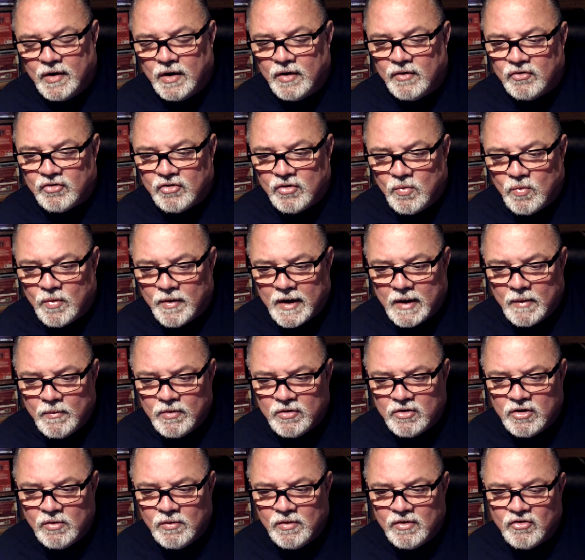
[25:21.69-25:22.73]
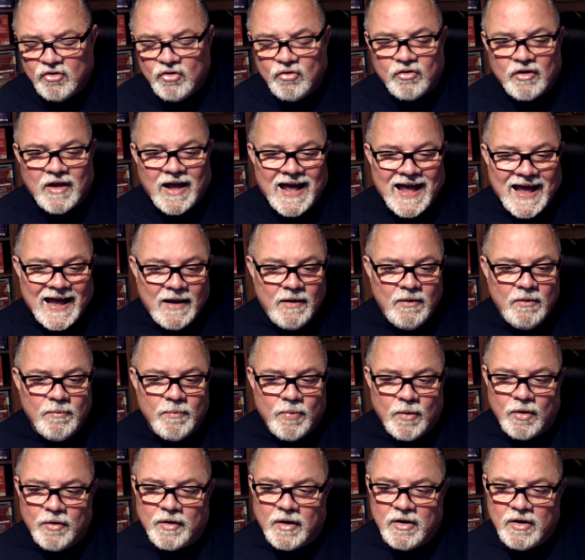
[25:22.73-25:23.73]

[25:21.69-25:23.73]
And so what I would do is use a hen bird.